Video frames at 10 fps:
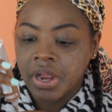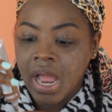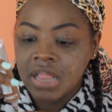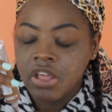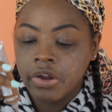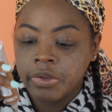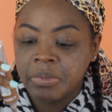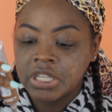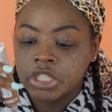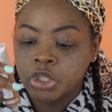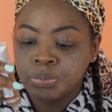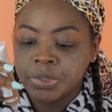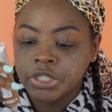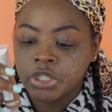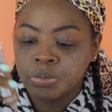I thought it would be
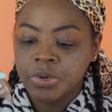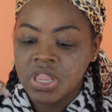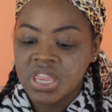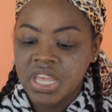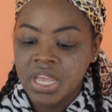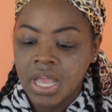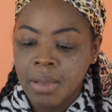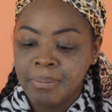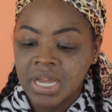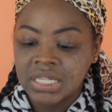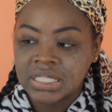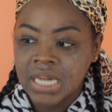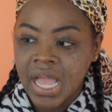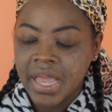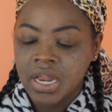super thick, but it's
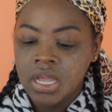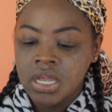not.